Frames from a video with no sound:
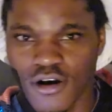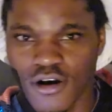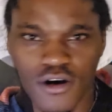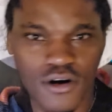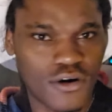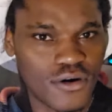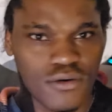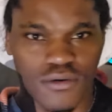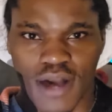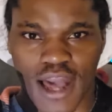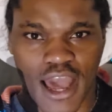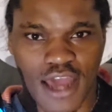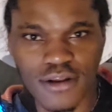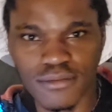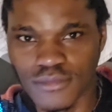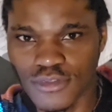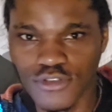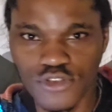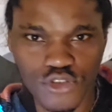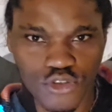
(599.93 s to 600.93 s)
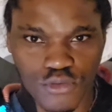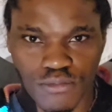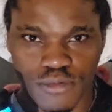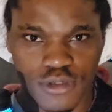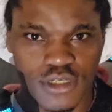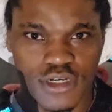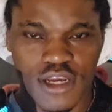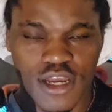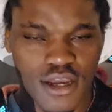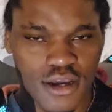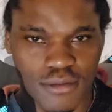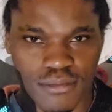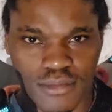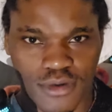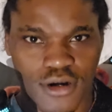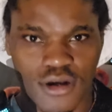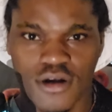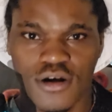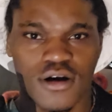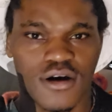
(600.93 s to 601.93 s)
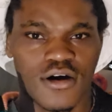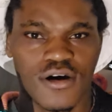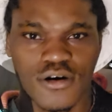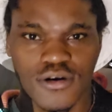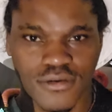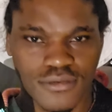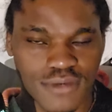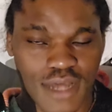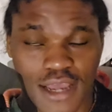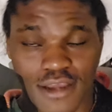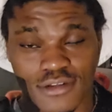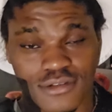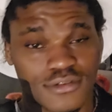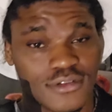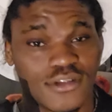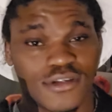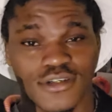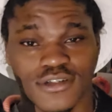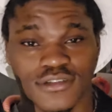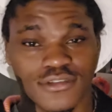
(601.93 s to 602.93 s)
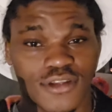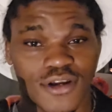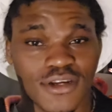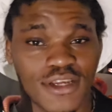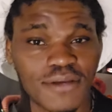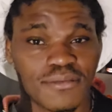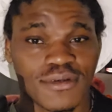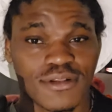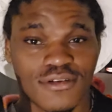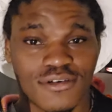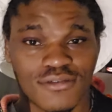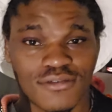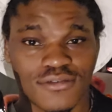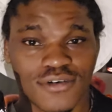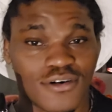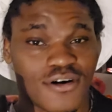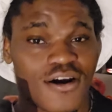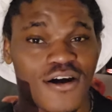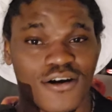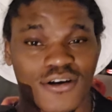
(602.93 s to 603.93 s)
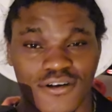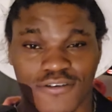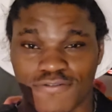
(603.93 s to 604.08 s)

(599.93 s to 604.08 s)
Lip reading: Oh, Adam's super dumb. Oh, I look, don't get me wrong.